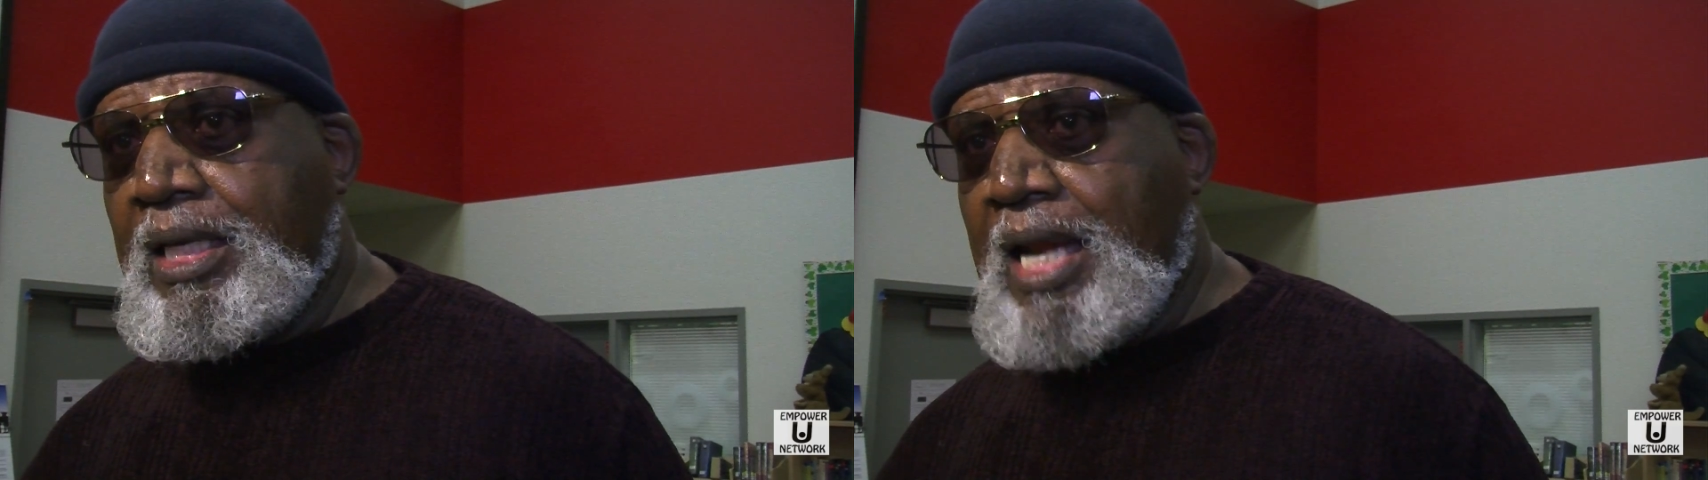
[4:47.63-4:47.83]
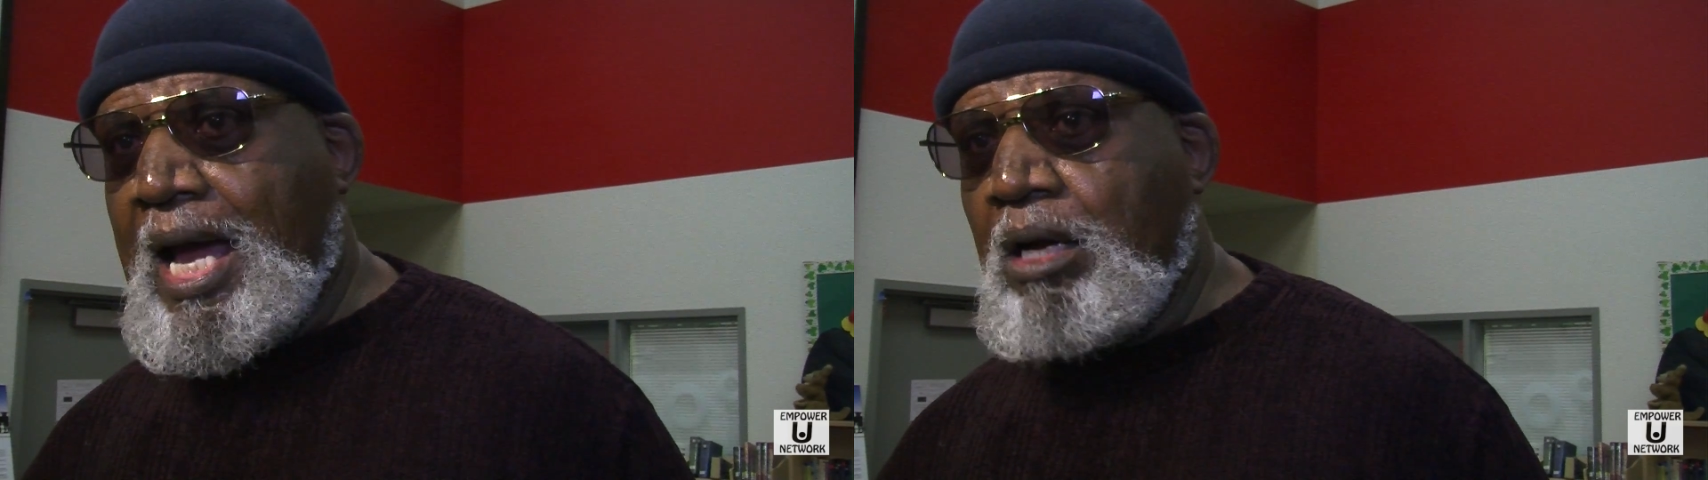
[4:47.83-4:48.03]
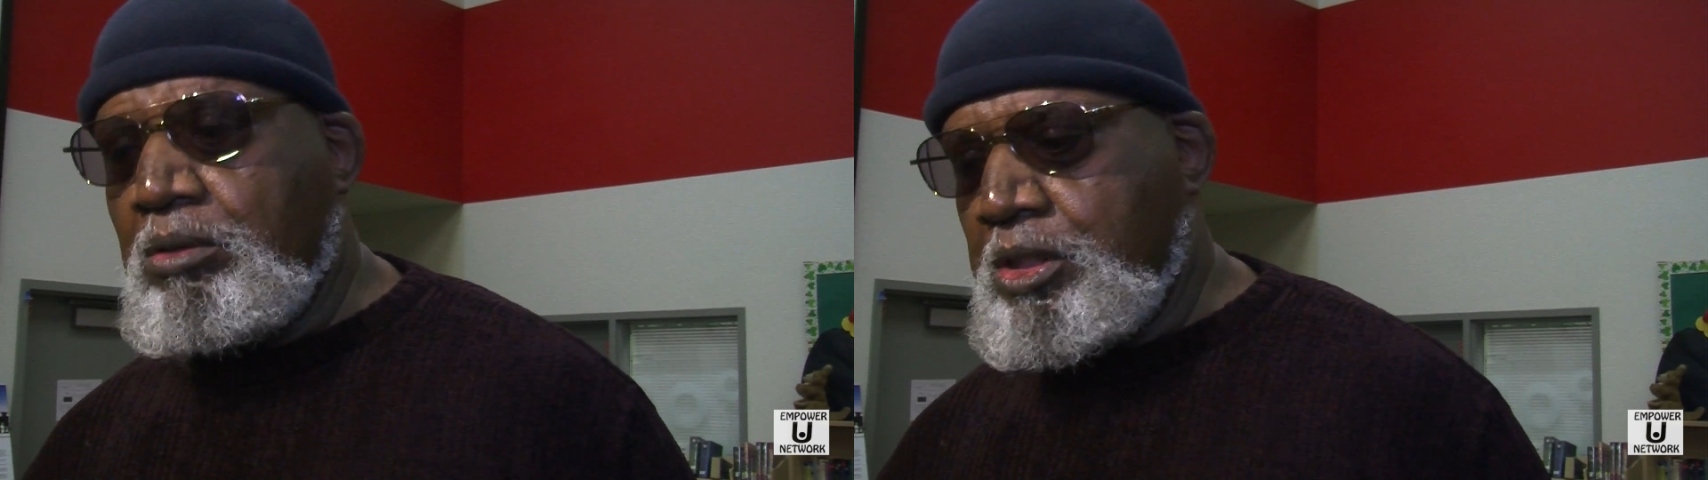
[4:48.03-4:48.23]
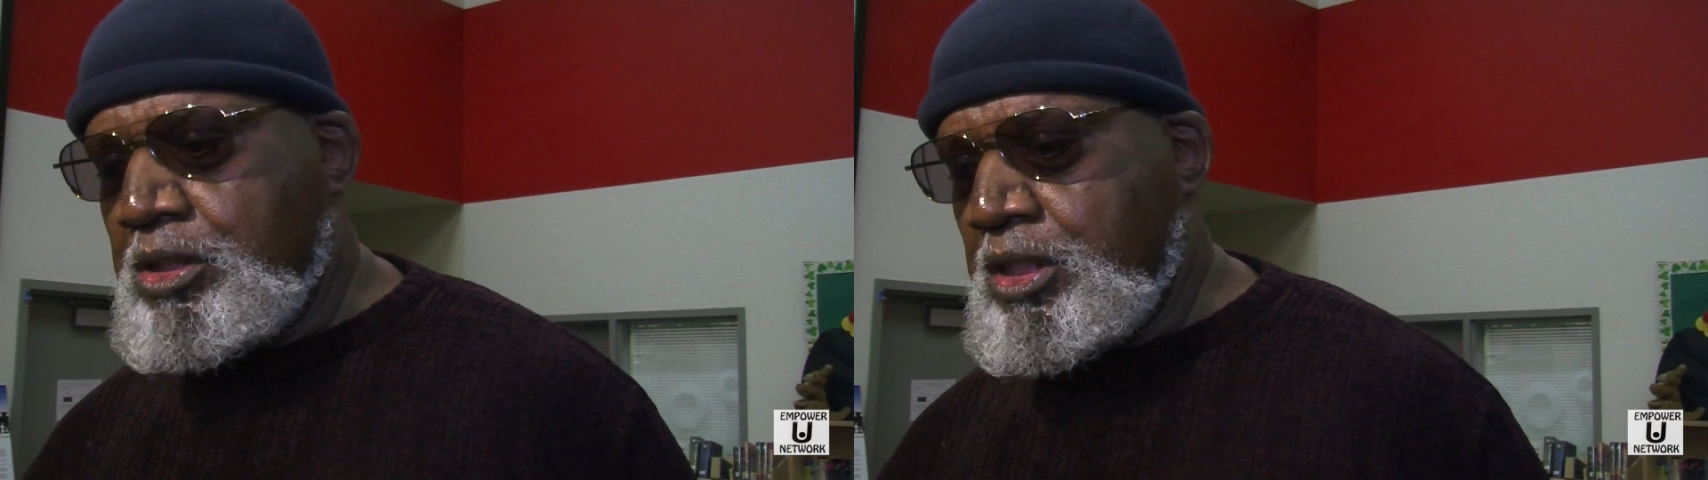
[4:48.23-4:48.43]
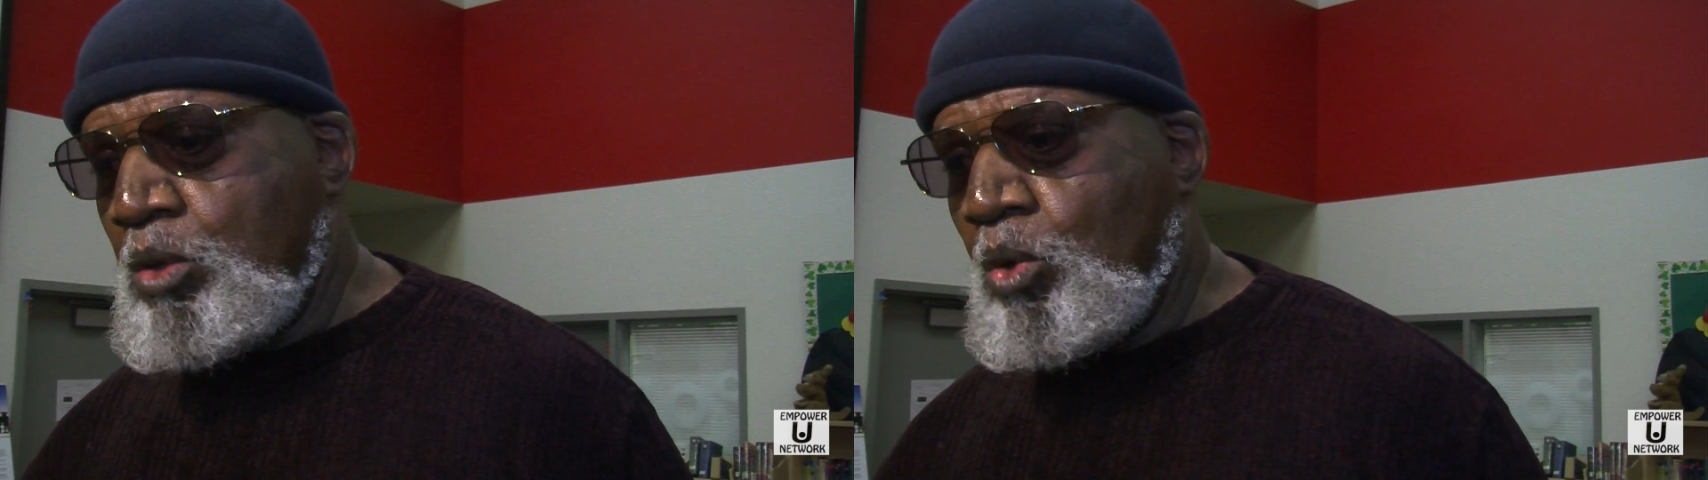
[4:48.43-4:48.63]
at now
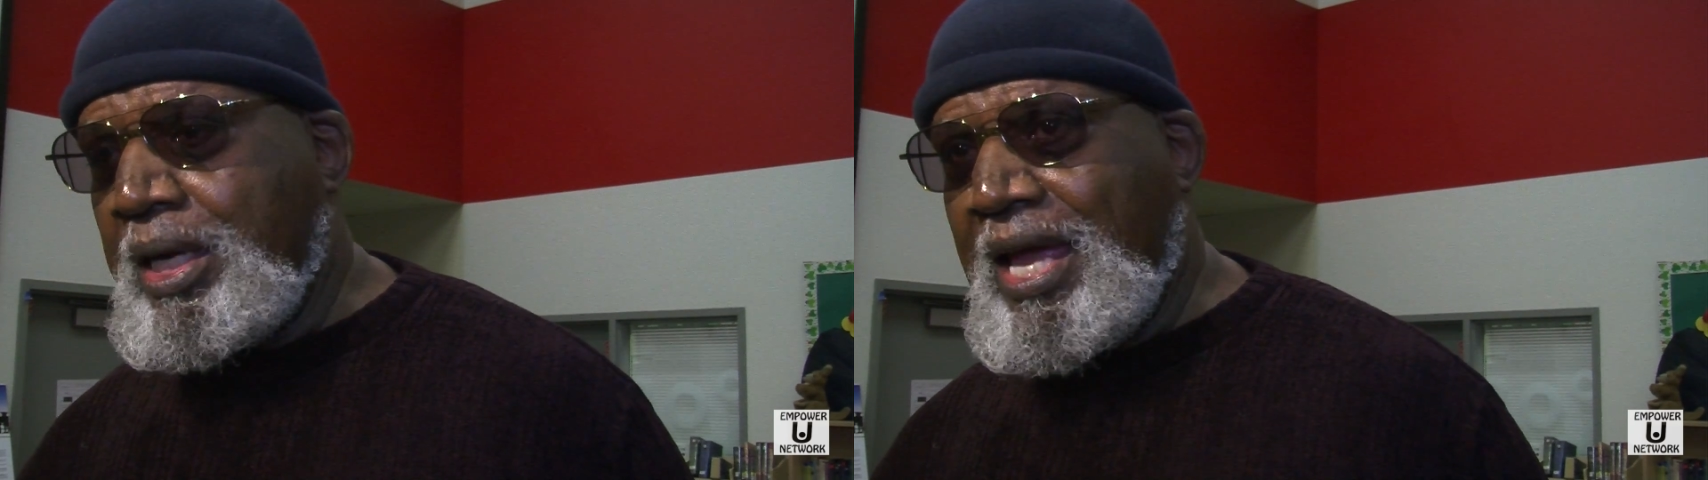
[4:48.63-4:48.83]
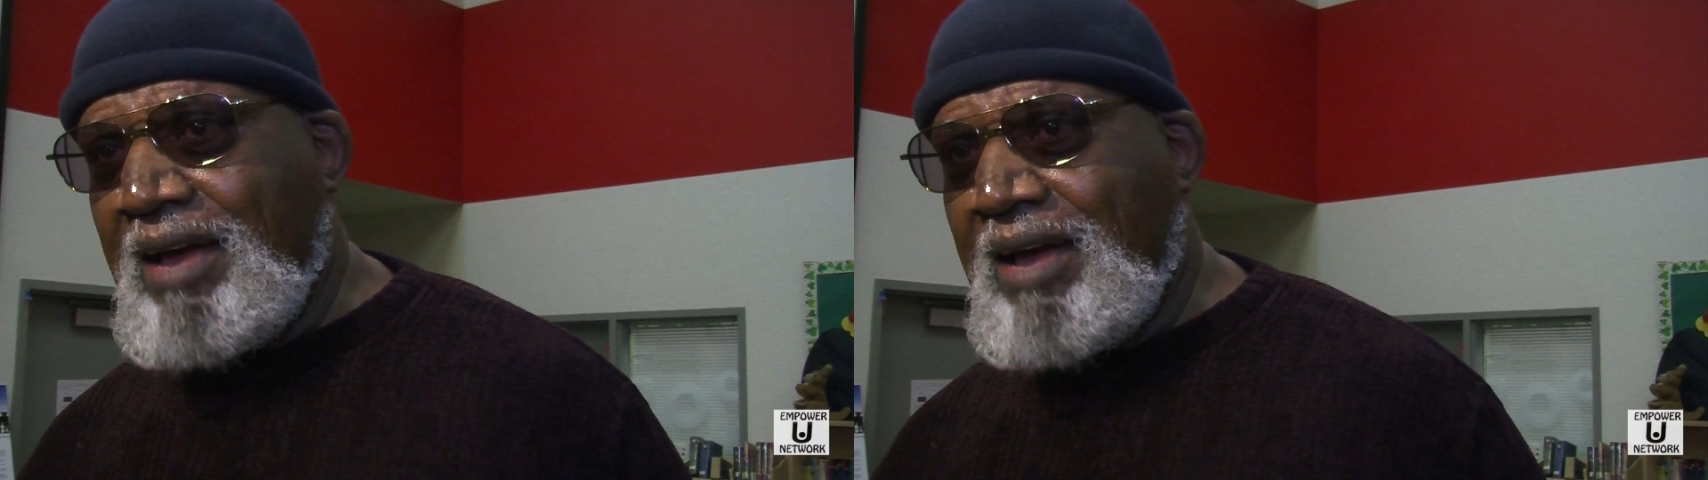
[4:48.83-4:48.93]
to see what